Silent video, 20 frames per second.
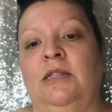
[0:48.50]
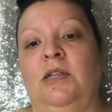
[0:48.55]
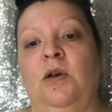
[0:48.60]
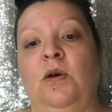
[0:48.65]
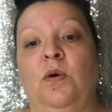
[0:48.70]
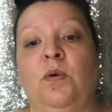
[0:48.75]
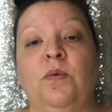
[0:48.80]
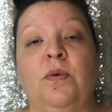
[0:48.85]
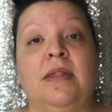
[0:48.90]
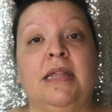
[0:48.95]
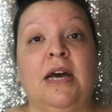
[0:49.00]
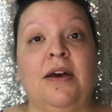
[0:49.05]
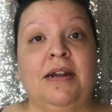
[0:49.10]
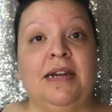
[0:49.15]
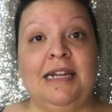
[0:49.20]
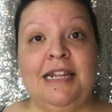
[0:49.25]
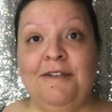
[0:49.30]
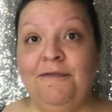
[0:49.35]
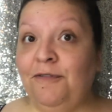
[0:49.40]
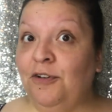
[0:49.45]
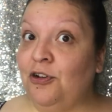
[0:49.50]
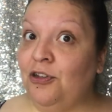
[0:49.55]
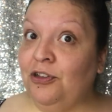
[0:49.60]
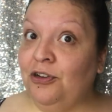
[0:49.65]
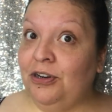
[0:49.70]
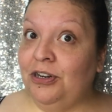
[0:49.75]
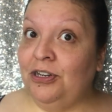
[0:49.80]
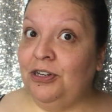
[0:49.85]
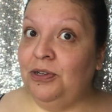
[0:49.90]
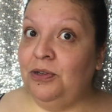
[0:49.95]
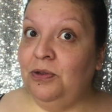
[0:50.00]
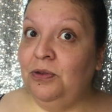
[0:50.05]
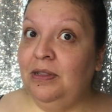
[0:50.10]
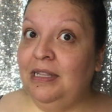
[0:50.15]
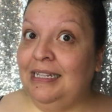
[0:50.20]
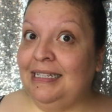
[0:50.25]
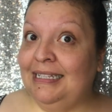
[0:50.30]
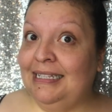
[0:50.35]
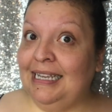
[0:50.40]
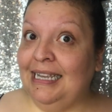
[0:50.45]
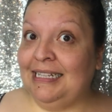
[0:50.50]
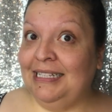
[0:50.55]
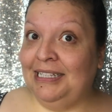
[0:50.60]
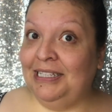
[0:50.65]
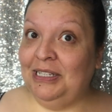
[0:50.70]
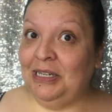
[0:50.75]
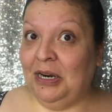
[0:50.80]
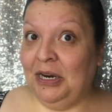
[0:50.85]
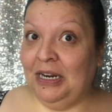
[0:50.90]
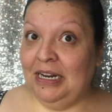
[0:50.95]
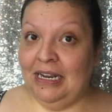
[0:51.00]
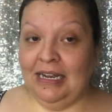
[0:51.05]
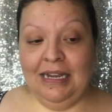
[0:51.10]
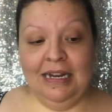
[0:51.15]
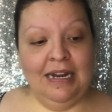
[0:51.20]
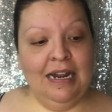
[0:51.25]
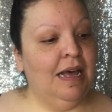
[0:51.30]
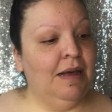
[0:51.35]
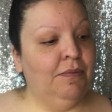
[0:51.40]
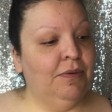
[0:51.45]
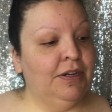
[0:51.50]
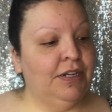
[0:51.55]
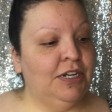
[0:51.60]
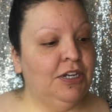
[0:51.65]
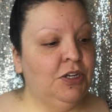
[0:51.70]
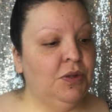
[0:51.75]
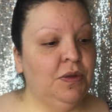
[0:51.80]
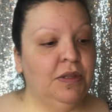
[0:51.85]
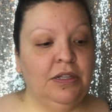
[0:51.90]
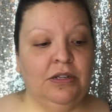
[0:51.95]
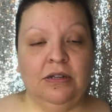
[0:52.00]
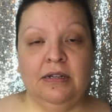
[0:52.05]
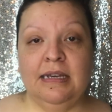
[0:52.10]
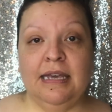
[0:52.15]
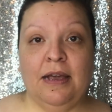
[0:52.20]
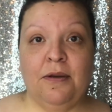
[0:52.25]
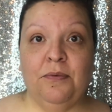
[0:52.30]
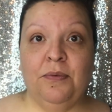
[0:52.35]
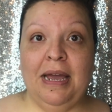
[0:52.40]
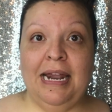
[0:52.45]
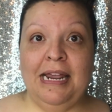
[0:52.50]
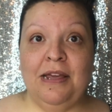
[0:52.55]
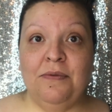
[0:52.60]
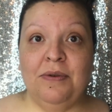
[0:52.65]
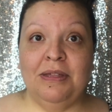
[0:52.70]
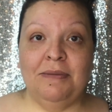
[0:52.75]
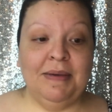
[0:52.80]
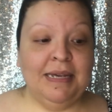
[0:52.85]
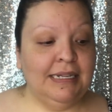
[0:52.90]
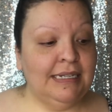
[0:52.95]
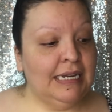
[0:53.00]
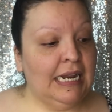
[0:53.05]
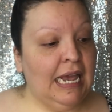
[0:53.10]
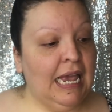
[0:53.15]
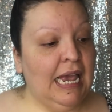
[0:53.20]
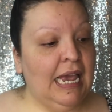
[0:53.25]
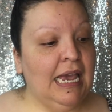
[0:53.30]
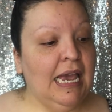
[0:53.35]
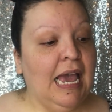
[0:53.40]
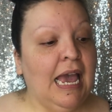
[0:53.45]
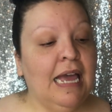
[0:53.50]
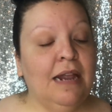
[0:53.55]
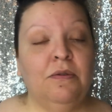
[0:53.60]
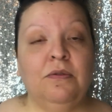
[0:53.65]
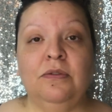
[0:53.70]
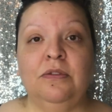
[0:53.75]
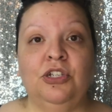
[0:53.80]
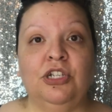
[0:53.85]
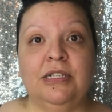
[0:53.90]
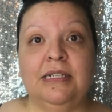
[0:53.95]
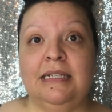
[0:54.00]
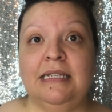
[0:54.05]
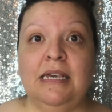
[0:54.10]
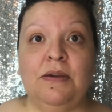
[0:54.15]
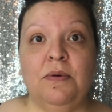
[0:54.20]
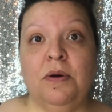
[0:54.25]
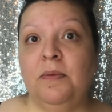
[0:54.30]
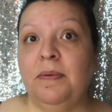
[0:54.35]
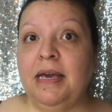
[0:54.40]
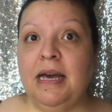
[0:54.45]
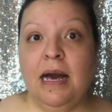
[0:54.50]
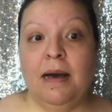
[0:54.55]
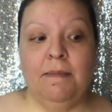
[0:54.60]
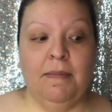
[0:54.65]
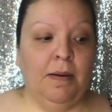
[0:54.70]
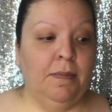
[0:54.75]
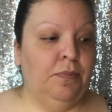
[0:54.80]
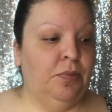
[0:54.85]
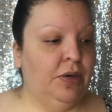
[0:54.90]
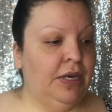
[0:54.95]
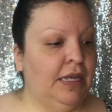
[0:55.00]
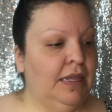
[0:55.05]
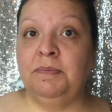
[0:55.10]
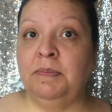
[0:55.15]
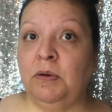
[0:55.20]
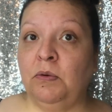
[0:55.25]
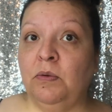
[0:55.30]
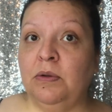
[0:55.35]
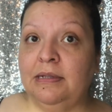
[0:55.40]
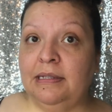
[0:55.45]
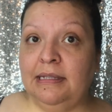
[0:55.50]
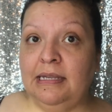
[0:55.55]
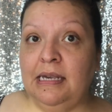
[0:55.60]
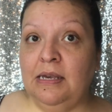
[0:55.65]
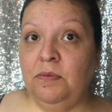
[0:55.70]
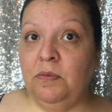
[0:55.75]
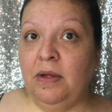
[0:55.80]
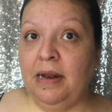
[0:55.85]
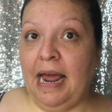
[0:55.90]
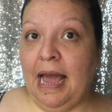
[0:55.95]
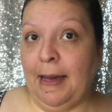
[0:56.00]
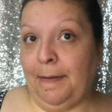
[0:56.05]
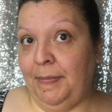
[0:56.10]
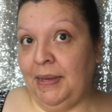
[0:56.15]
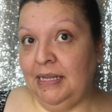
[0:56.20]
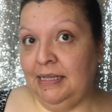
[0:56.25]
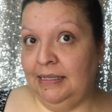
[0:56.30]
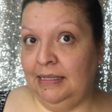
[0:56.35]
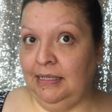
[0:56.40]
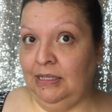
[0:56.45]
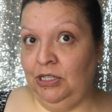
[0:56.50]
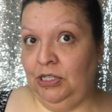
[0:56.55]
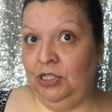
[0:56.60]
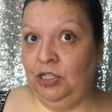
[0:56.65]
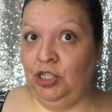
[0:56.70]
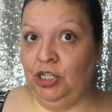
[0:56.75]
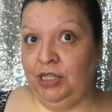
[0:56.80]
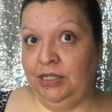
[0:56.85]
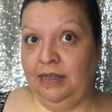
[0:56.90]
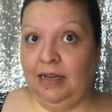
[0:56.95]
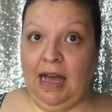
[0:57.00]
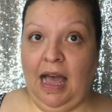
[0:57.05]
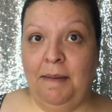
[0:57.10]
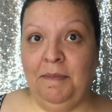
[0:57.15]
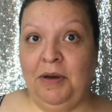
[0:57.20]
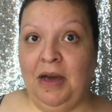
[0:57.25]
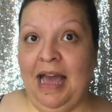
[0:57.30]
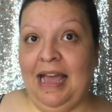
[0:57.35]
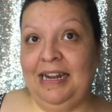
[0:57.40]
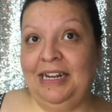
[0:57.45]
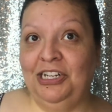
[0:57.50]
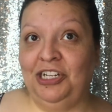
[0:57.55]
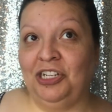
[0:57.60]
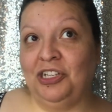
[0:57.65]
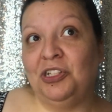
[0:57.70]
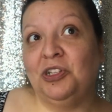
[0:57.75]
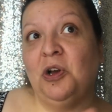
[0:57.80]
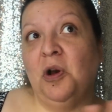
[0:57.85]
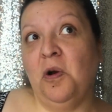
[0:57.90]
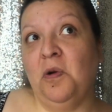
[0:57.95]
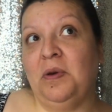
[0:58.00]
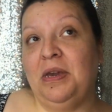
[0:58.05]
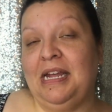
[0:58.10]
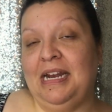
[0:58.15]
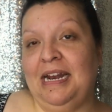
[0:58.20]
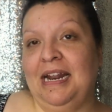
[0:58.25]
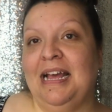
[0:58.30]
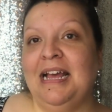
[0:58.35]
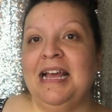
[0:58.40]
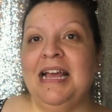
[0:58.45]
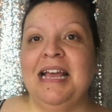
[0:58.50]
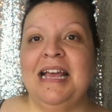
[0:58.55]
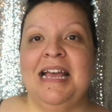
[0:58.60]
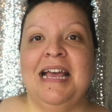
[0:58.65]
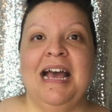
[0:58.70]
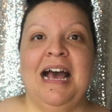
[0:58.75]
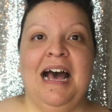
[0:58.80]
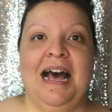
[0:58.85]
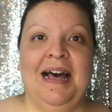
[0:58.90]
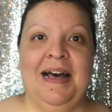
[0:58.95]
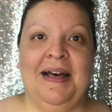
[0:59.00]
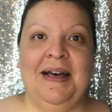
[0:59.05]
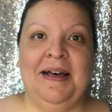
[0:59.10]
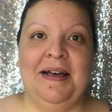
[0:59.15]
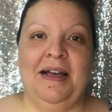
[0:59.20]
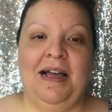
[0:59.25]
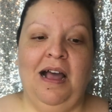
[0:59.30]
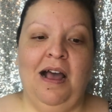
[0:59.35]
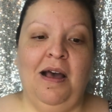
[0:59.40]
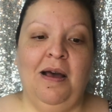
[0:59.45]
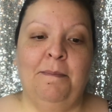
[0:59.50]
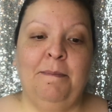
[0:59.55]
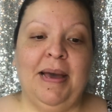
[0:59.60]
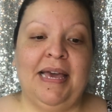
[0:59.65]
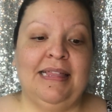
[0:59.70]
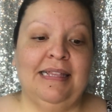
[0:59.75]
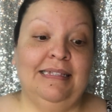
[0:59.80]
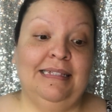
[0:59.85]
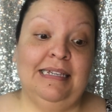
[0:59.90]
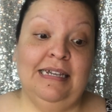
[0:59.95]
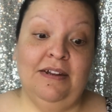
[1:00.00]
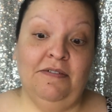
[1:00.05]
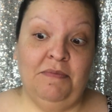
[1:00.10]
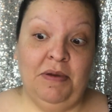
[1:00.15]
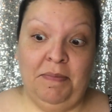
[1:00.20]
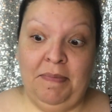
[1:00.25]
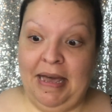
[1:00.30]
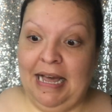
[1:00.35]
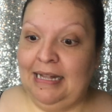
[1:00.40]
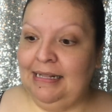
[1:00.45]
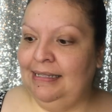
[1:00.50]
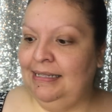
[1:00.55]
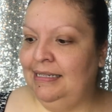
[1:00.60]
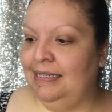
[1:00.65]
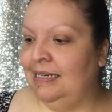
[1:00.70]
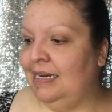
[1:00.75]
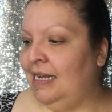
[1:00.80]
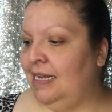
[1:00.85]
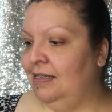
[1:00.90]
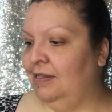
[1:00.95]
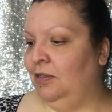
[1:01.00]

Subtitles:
So without any further ado, let's get started. We're gonna do a little get ready with me today and just see what we come up with, but we'll see what happens. I'm kind of just going up by the seat of my pants today.